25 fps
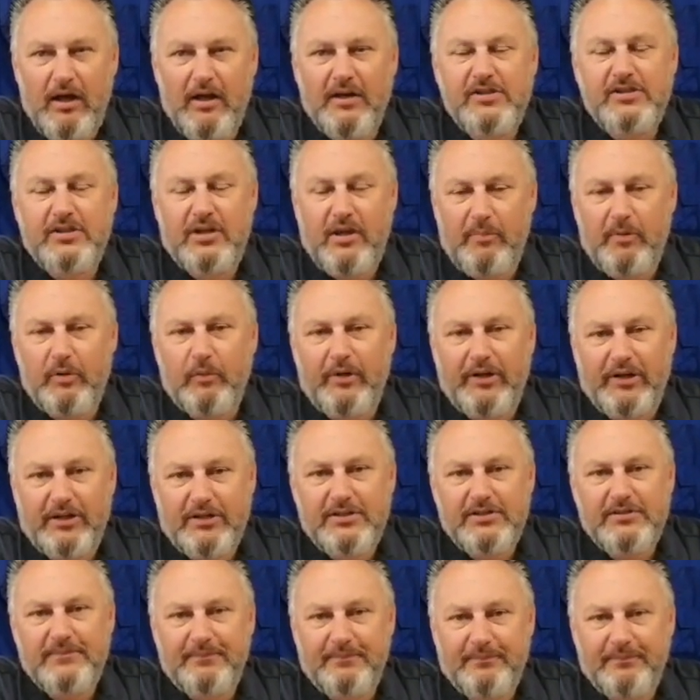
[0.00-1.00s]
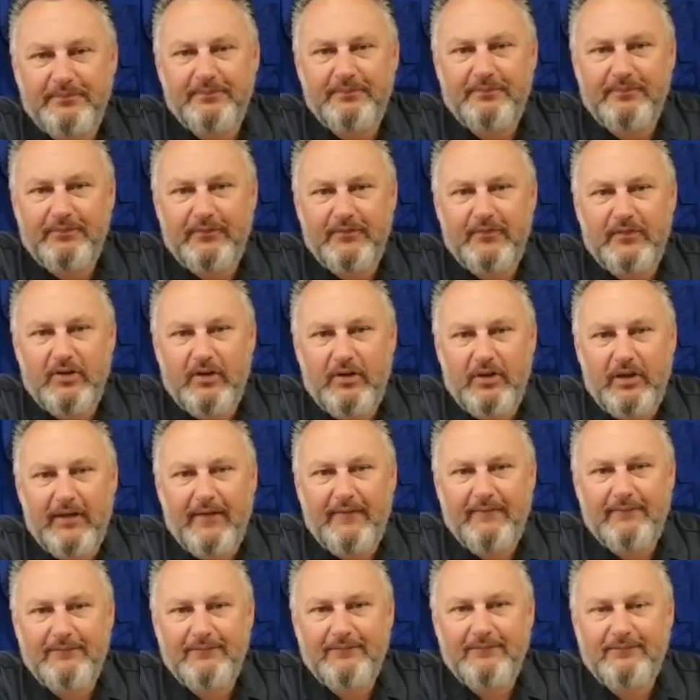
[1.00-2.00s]
Uh, it's a couple of weeks. Right. So,
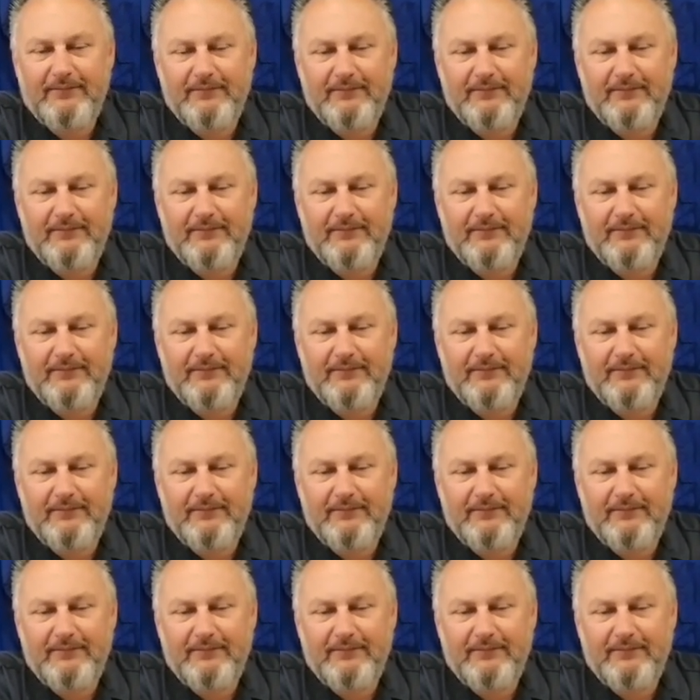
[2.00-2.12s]
yeah.